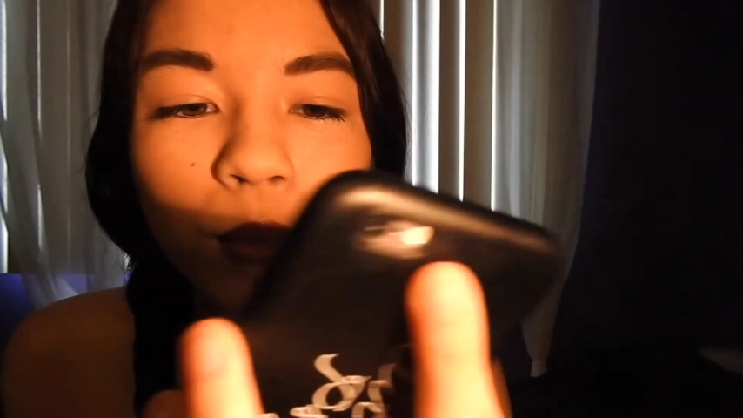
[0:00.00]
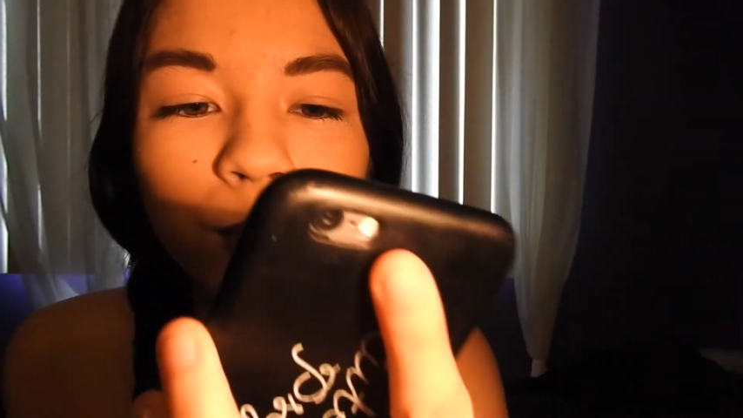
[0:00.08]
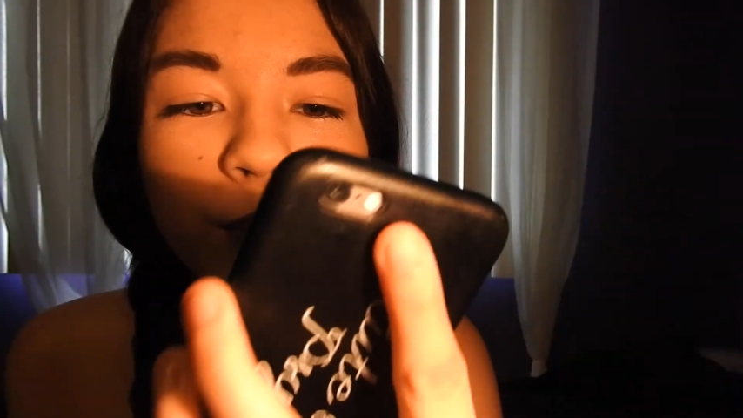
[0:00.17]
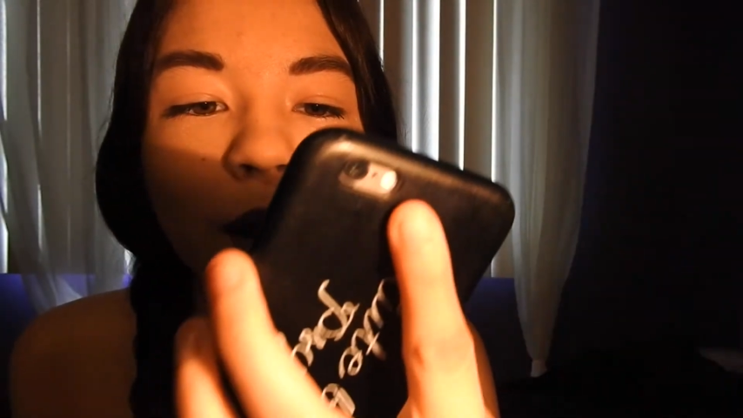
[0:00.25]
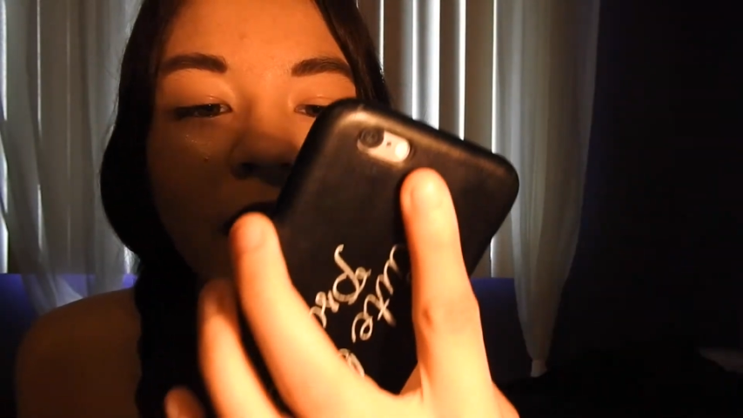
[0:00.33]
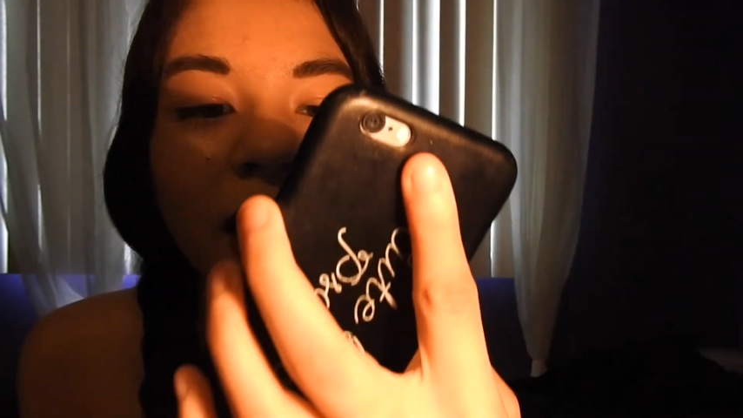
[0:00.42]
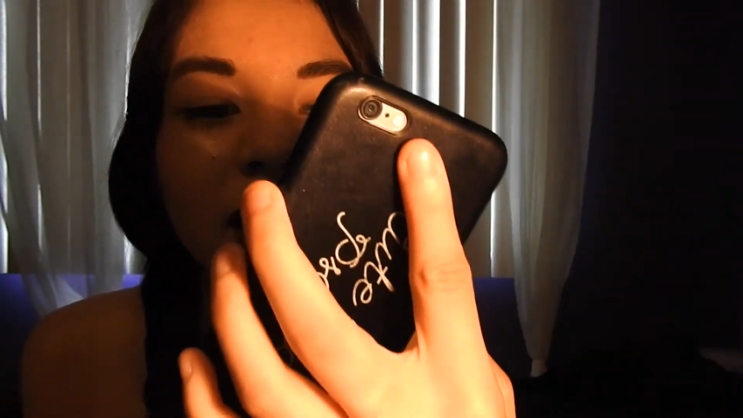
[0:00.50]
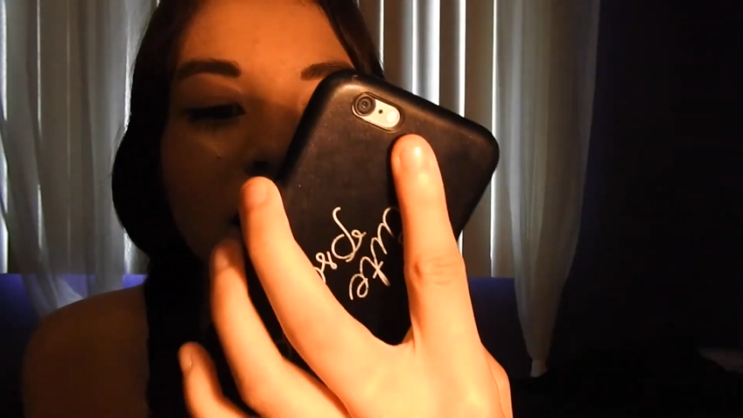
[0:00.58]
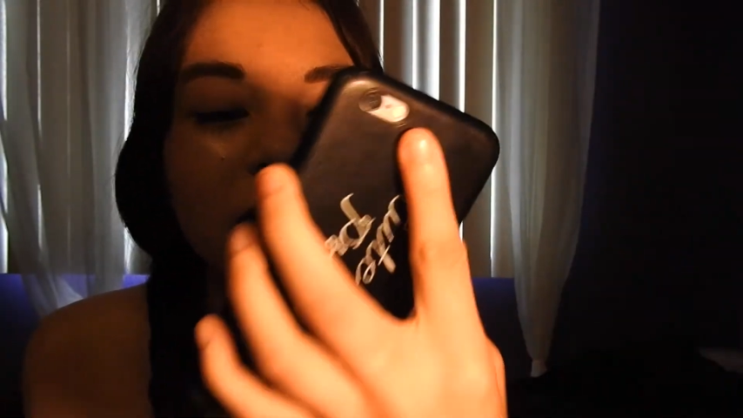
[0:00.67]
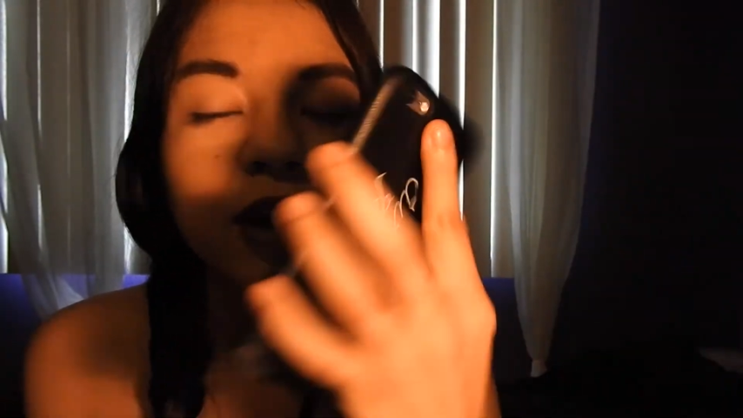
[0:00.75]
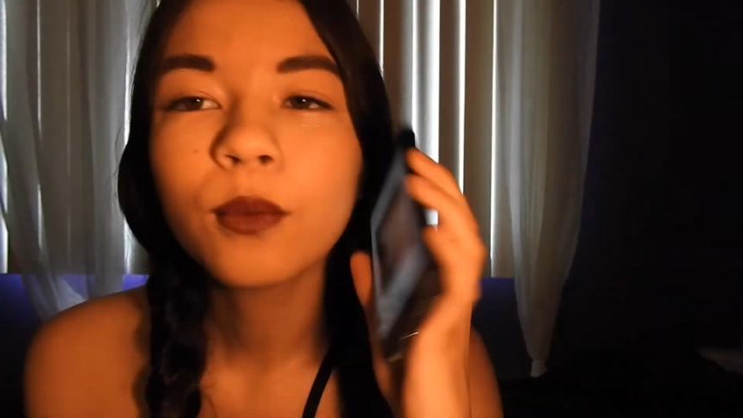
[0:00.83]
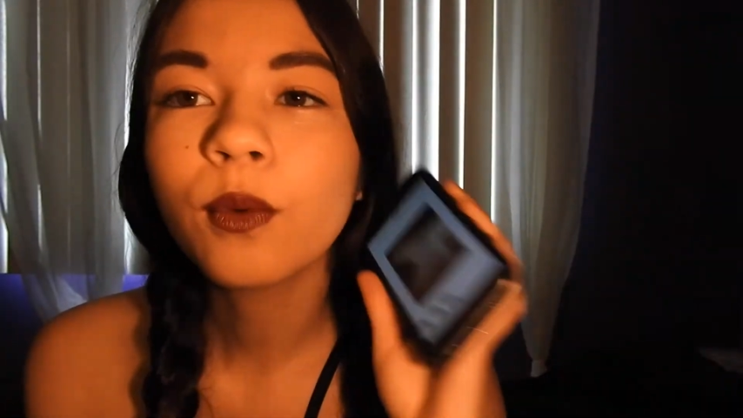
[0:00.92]

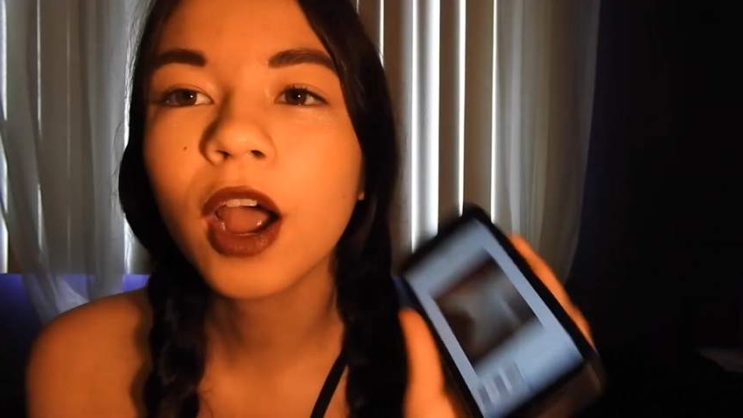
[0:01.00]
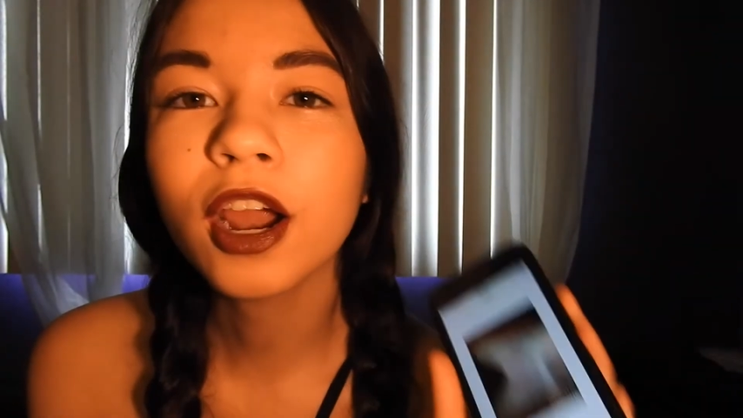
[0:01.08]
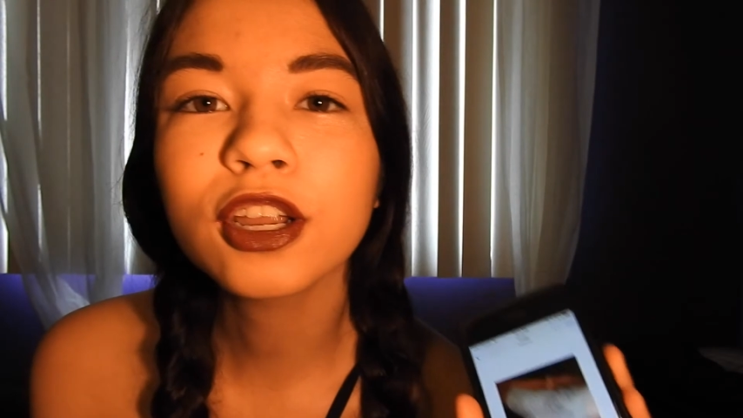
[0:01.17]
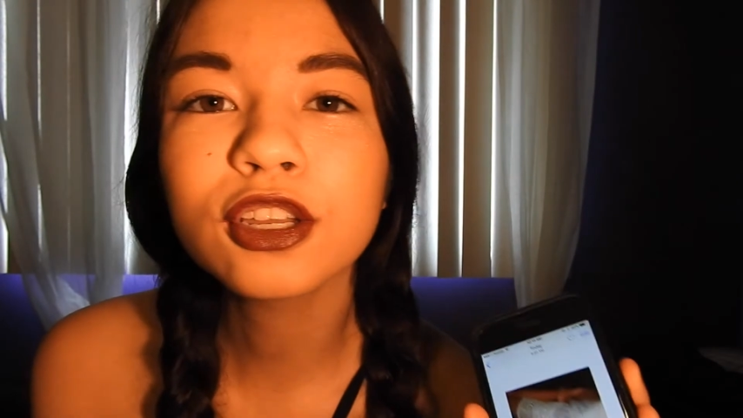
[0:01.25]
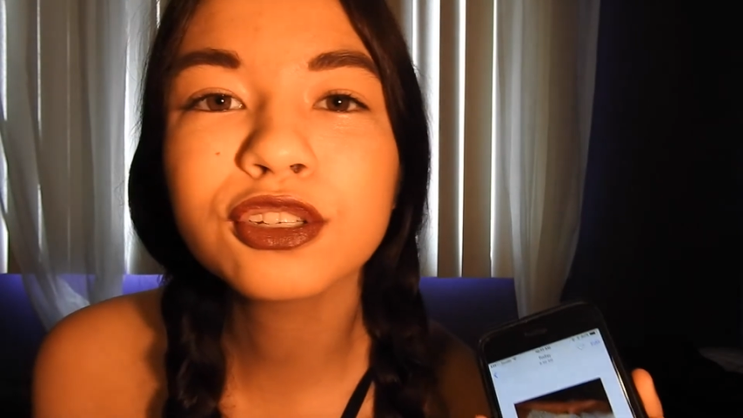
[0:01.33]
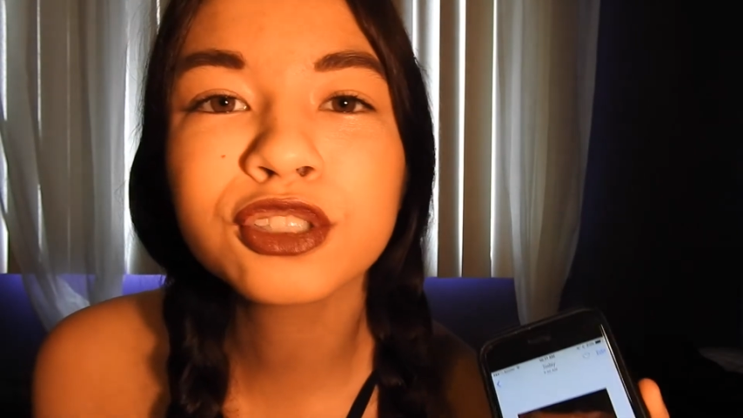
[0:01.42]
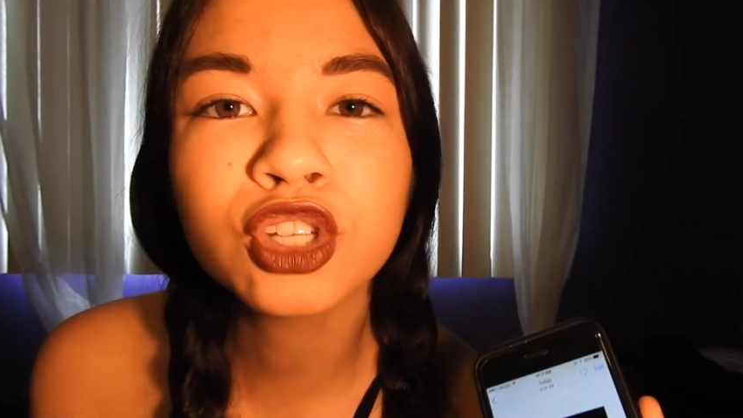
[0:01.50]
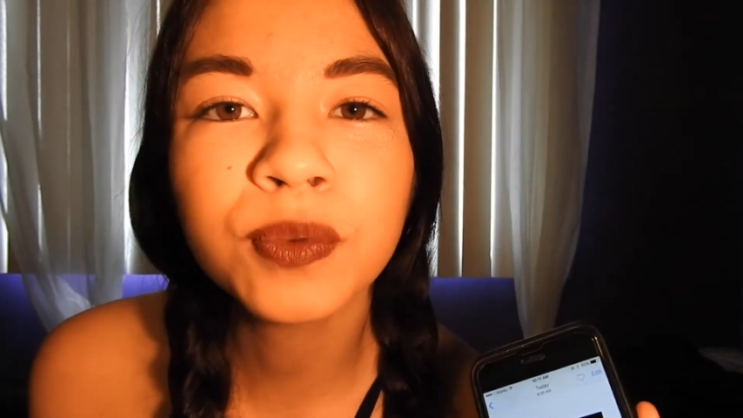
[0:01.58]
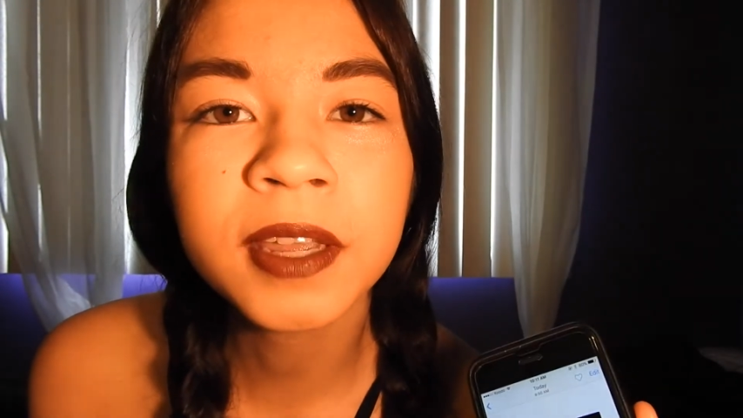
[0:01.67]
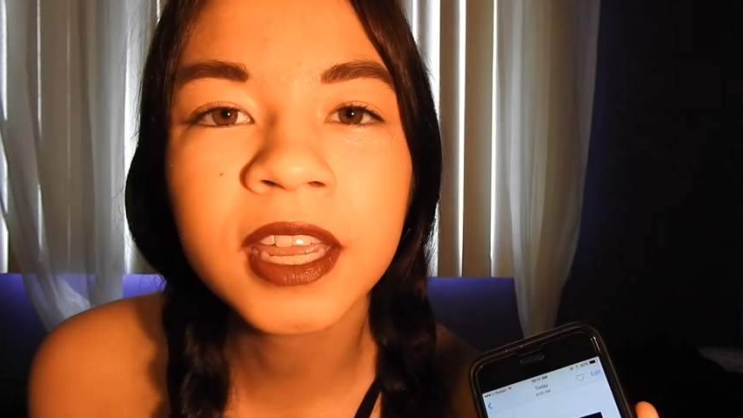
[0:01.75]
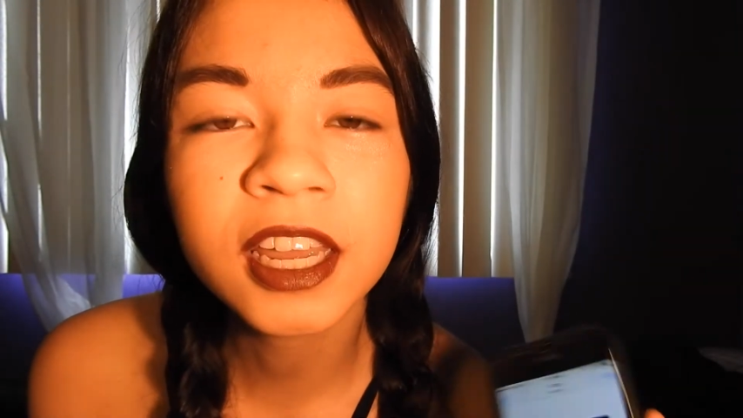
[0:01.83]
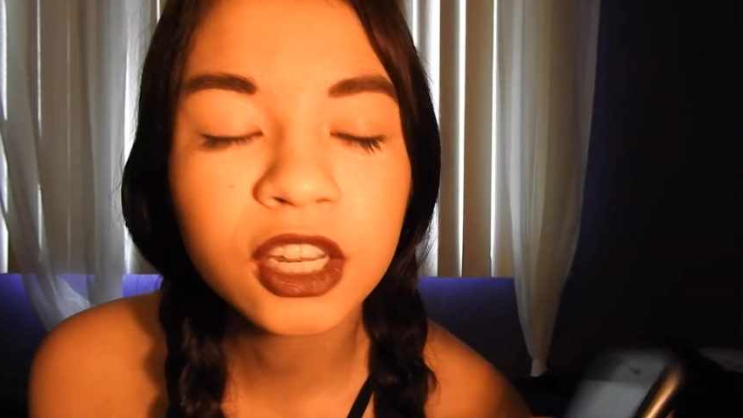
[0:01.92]
Why? Why are you
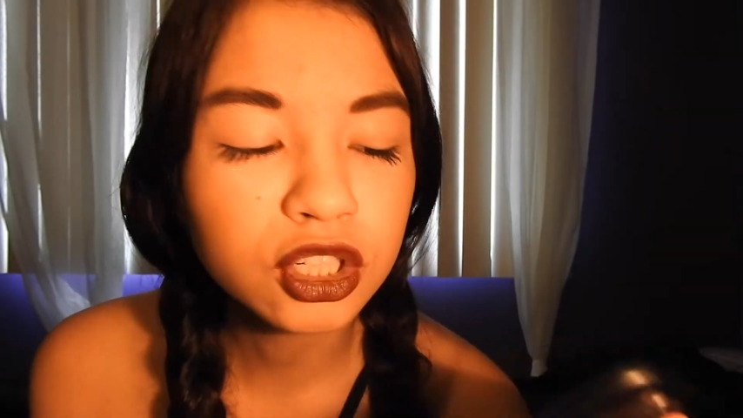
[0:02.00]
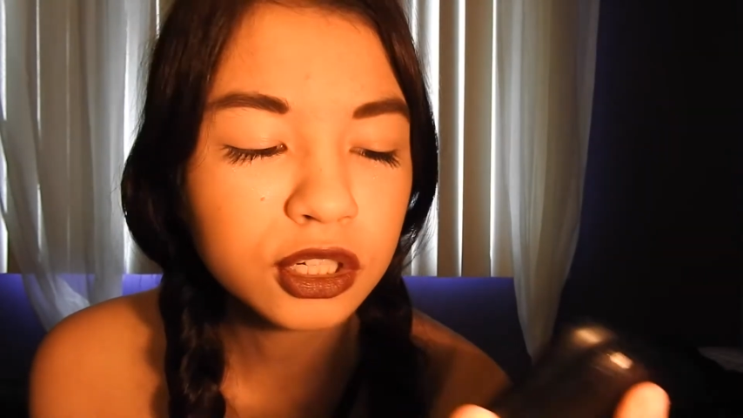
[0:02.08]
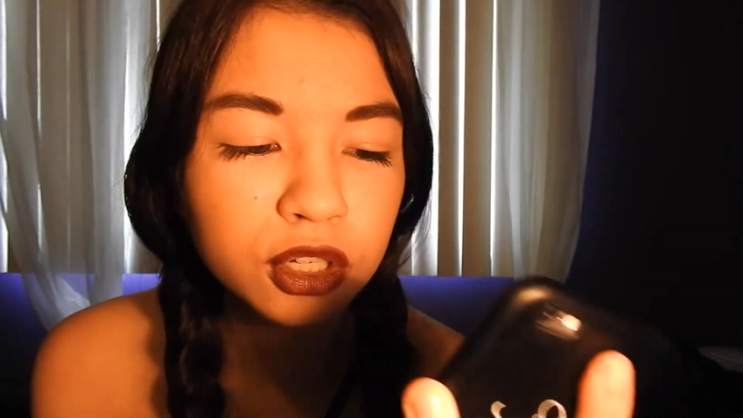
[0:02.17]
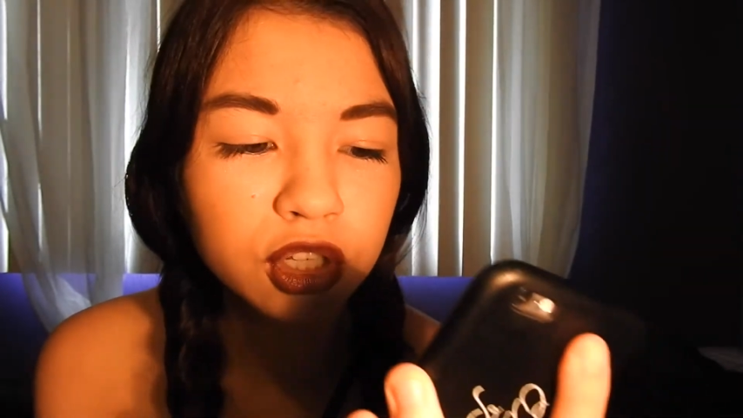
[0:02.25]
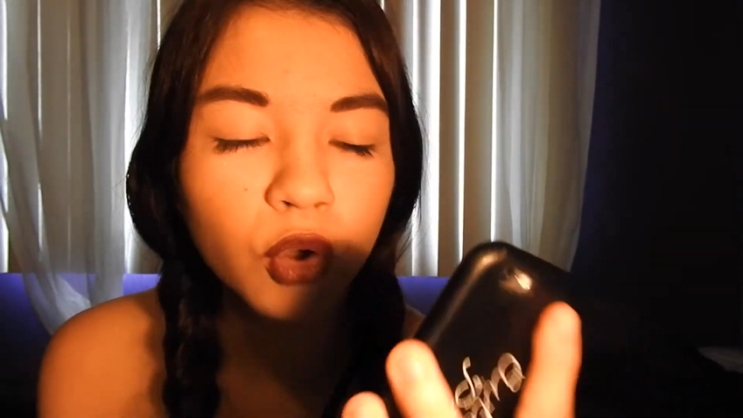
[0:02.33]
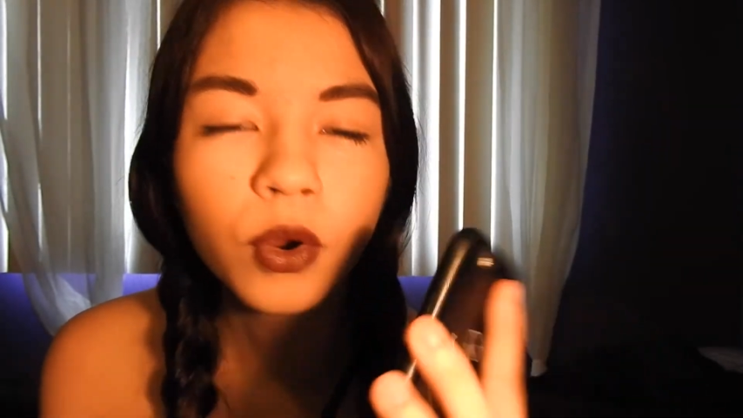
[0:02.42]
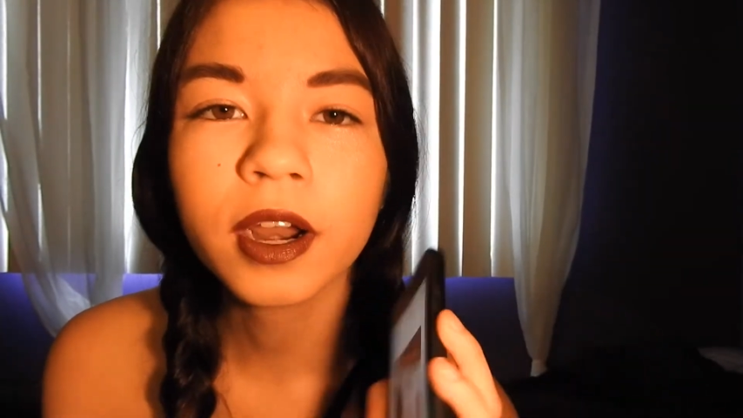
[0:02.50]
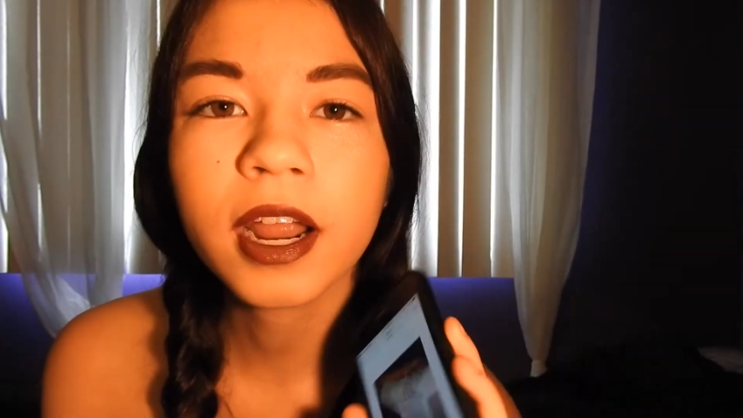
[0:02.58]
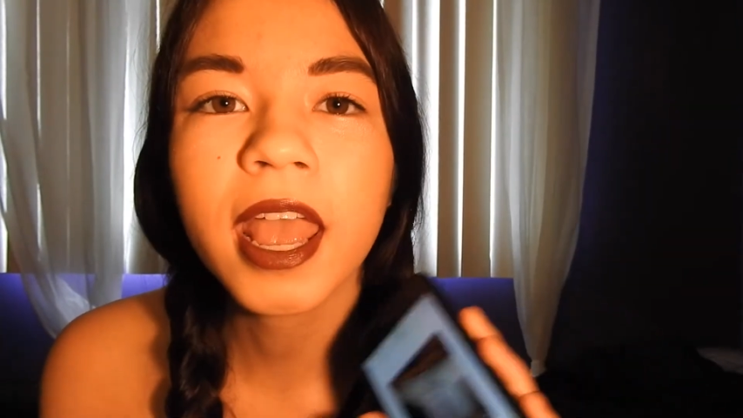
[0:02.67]
zooming into your